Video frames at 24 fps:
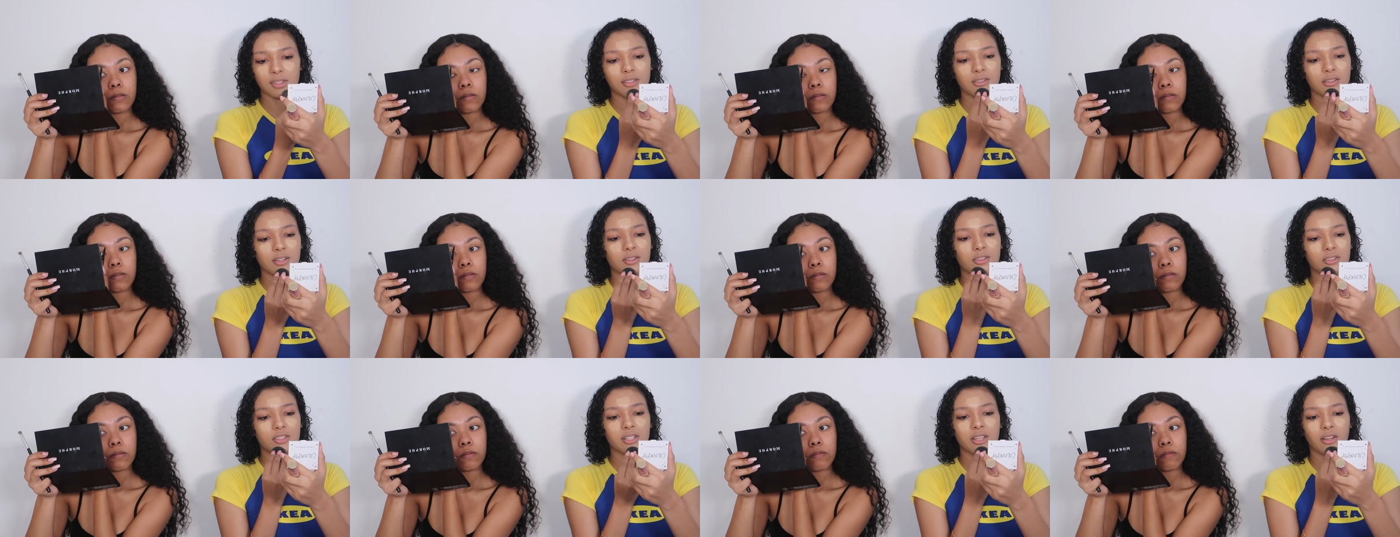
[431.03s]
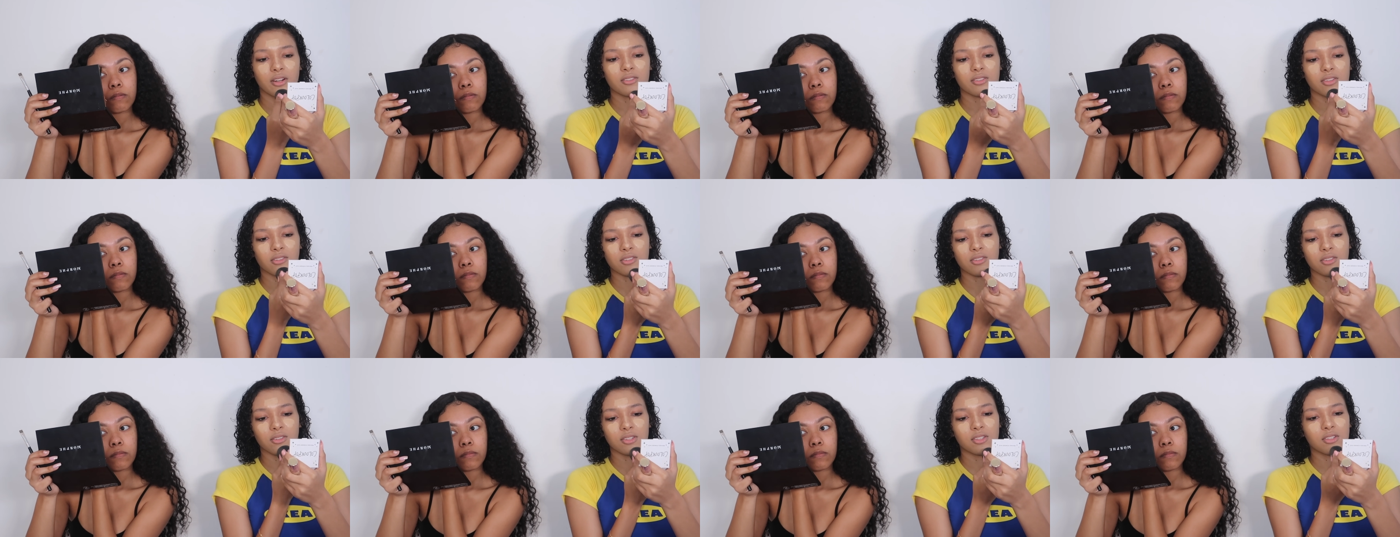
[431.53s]
Speaker 1: you know channels
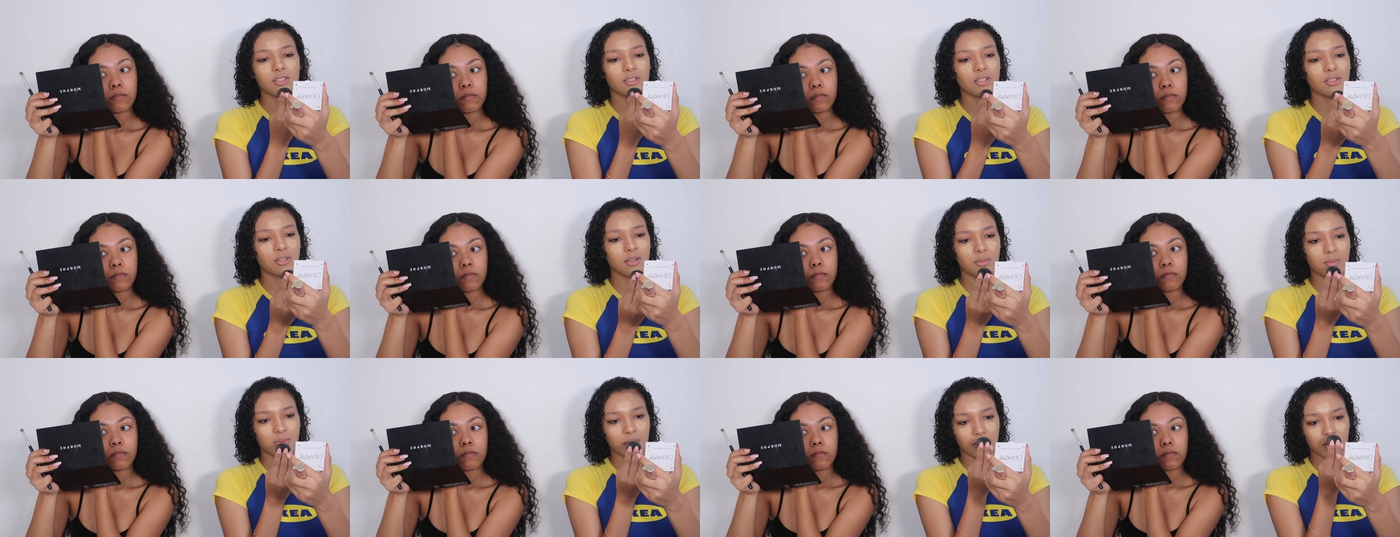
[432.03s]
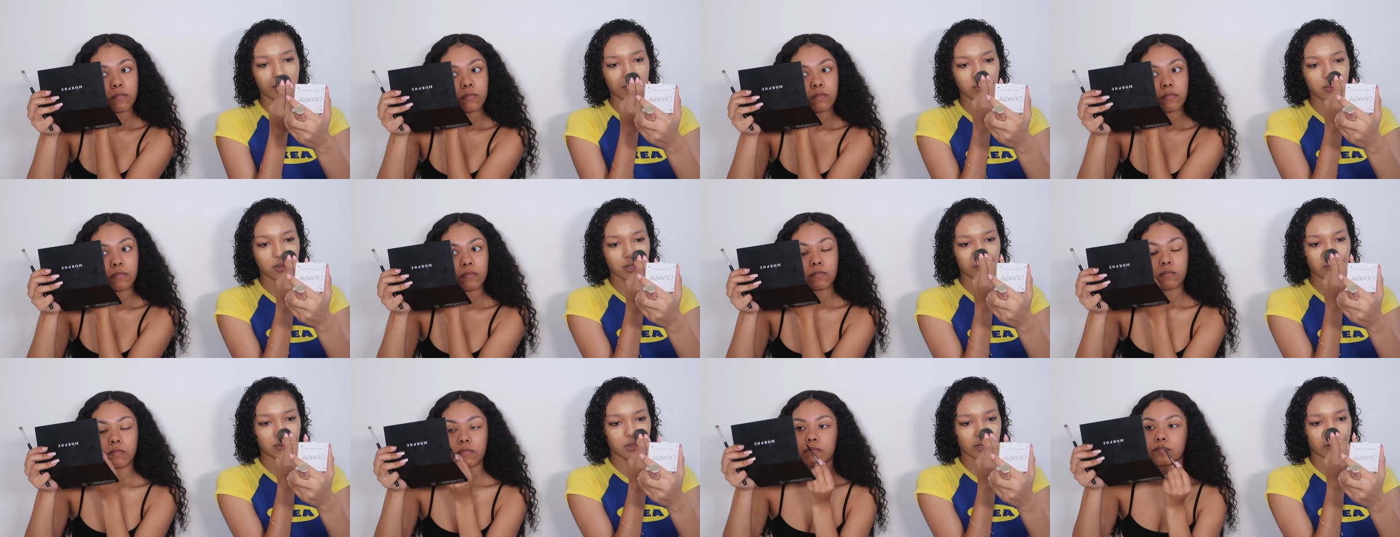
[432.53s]
on youtube the
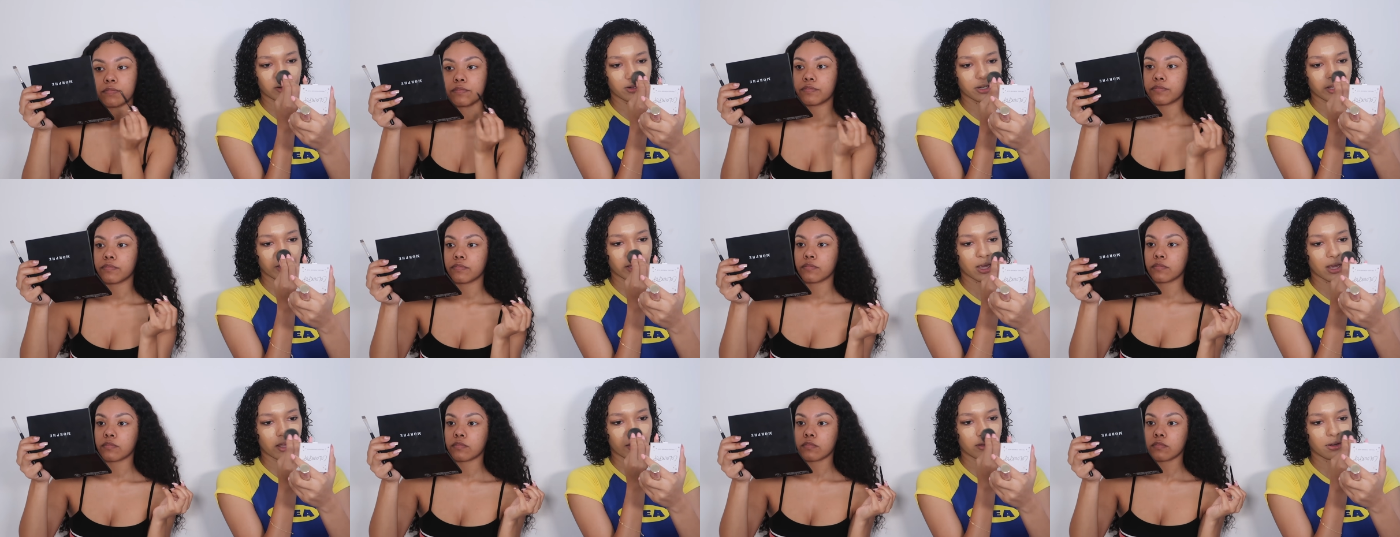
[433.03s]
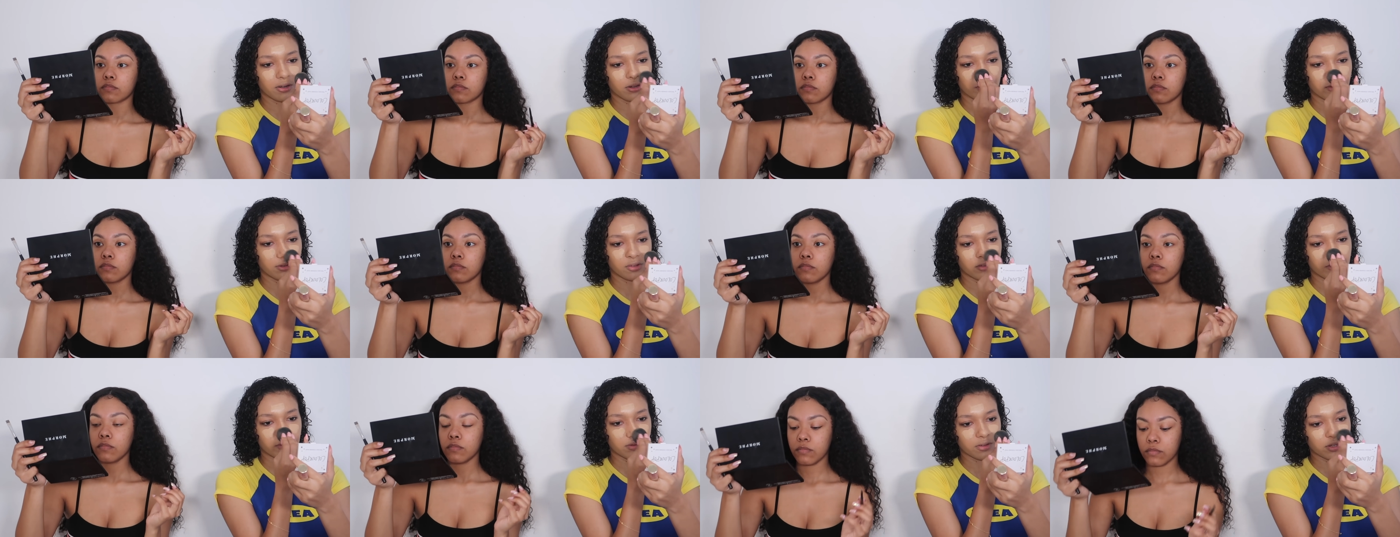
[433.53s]
people that are together
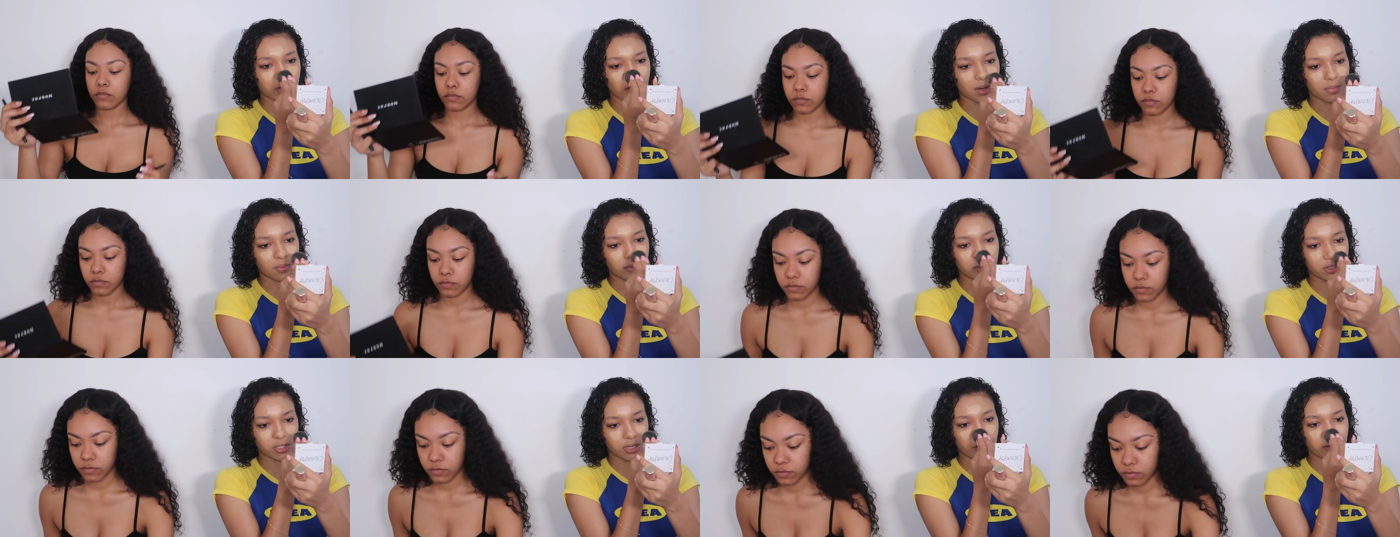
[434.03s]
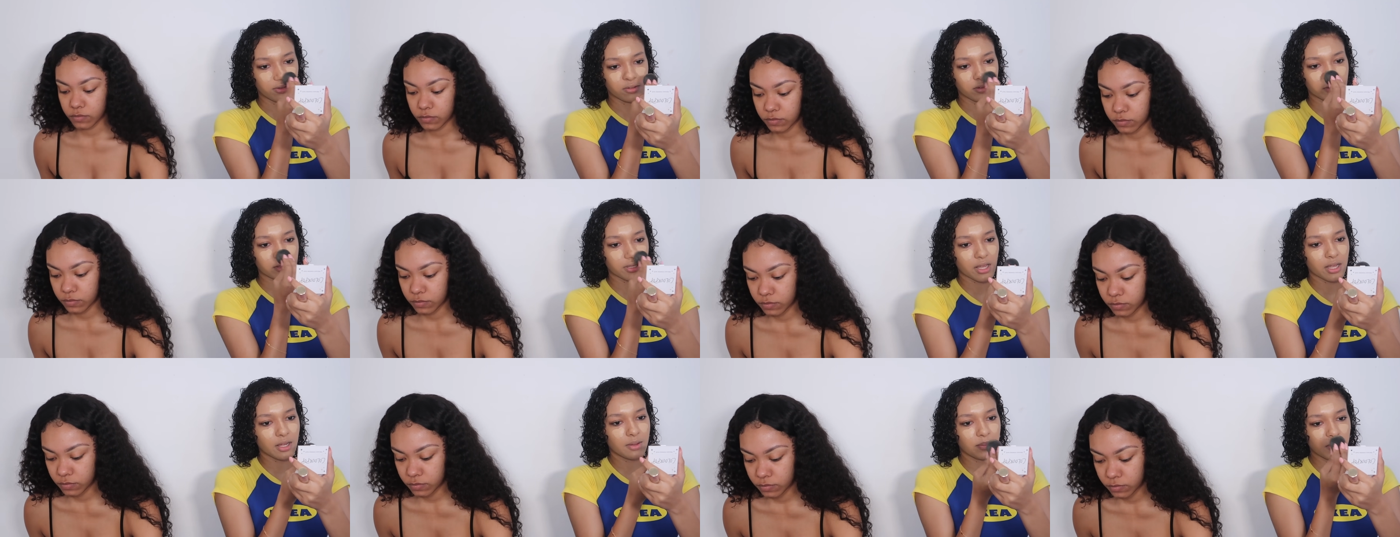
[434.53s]
those little couple
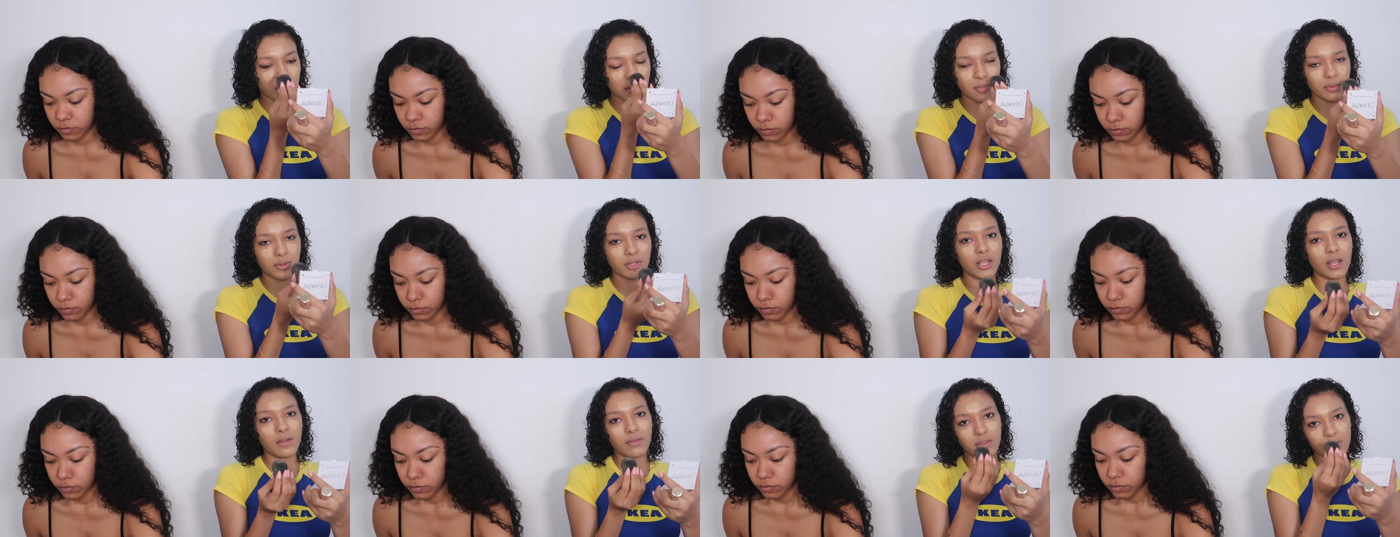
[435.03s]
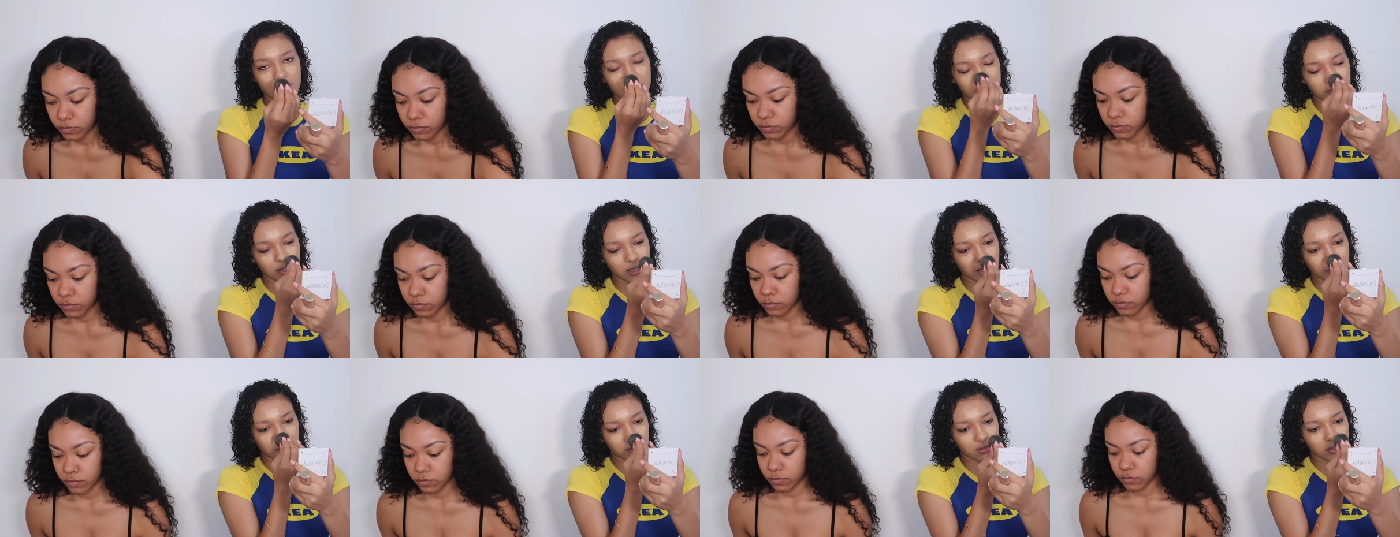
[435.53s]
channels like people love those
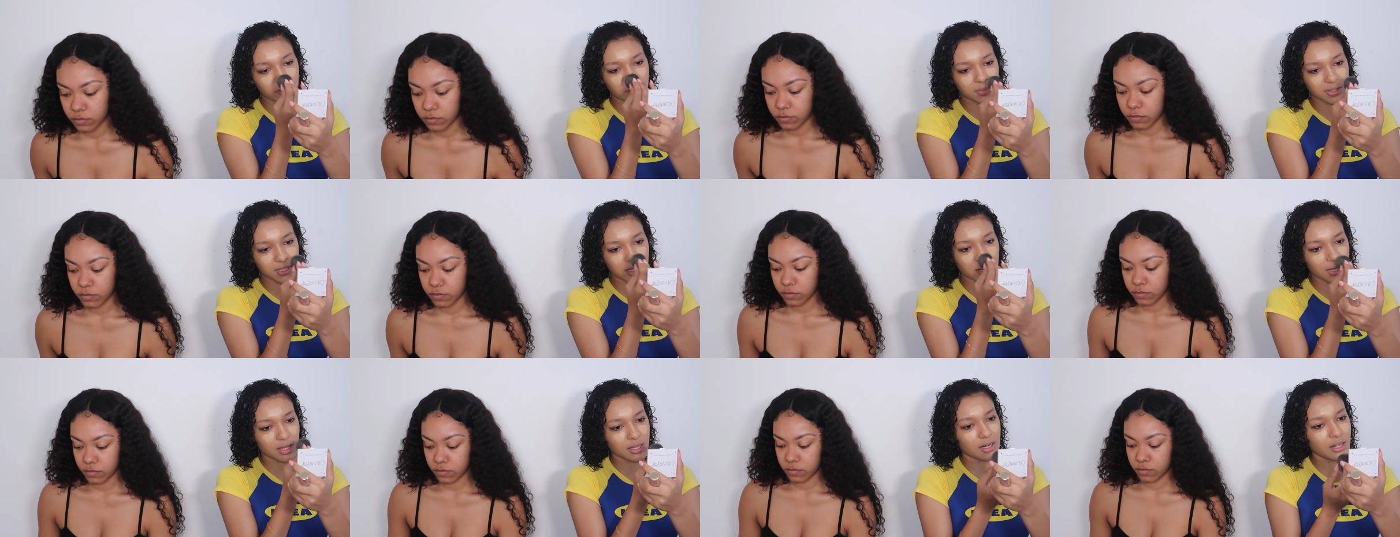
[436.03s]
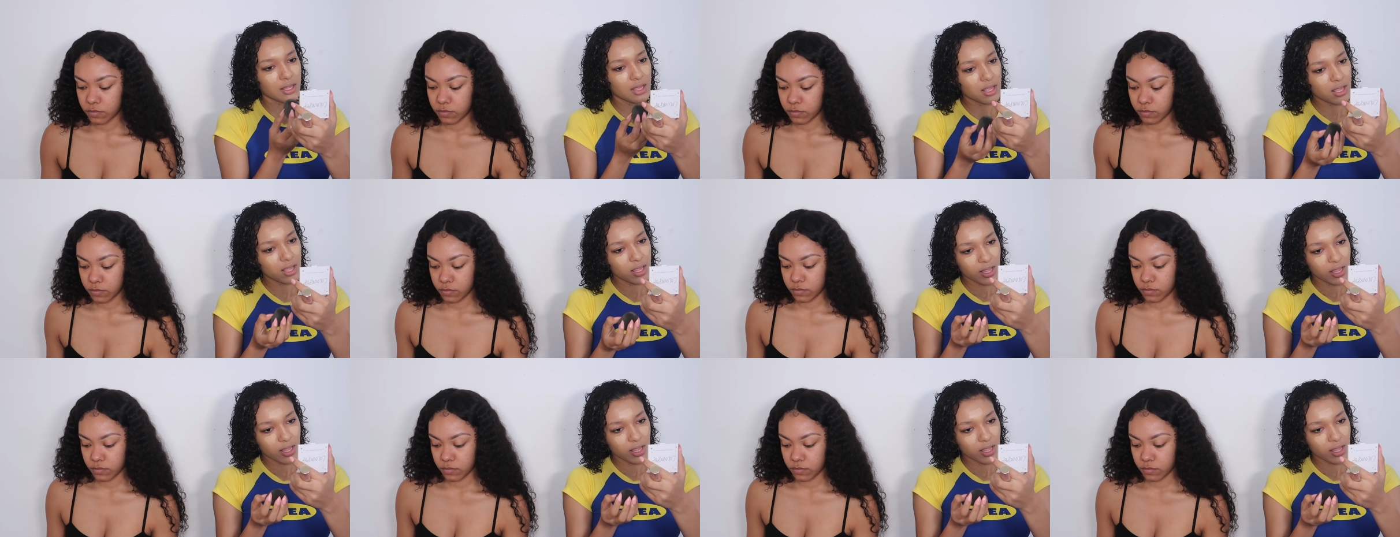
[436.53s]
things you know what i'm saying